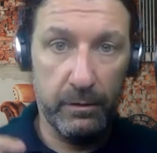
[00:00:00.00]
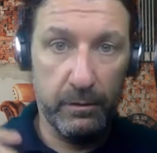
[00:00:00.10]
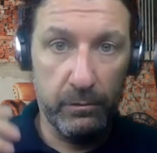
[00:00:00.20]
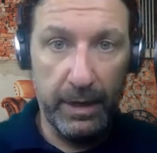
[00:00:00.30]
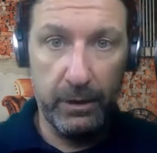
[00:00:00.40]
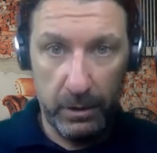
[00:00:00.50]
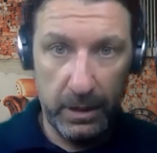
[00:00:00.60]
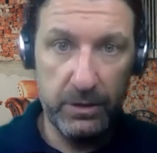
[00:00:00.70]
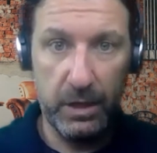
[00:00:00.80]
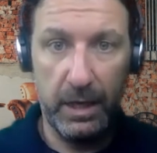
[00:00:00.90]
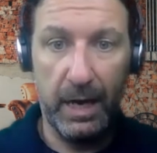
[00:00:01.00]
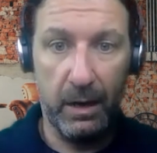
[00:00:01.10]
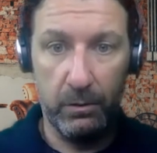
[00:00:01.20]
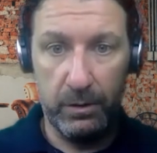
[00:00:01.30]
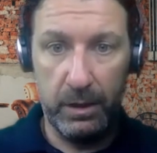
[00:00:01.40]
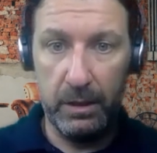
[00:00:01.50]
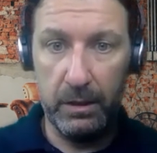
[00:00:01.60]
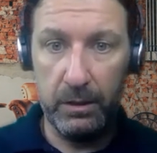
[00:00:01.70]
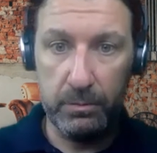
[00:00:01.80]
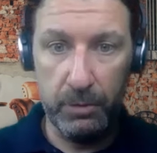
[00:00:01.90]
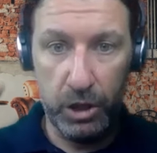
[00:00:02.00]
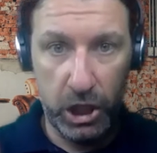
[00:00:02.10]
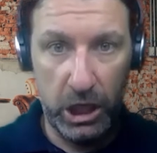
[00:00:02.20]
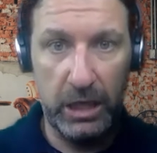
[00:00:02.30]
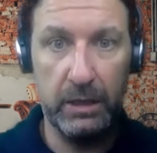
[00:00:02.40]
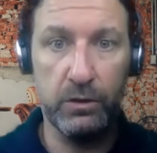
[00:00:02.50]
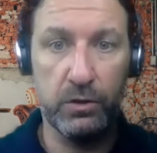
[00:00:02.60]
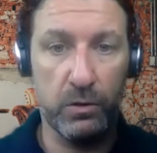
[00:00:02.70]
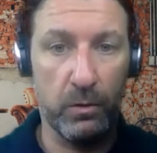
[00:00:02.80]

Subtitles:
renting or leasing out these machines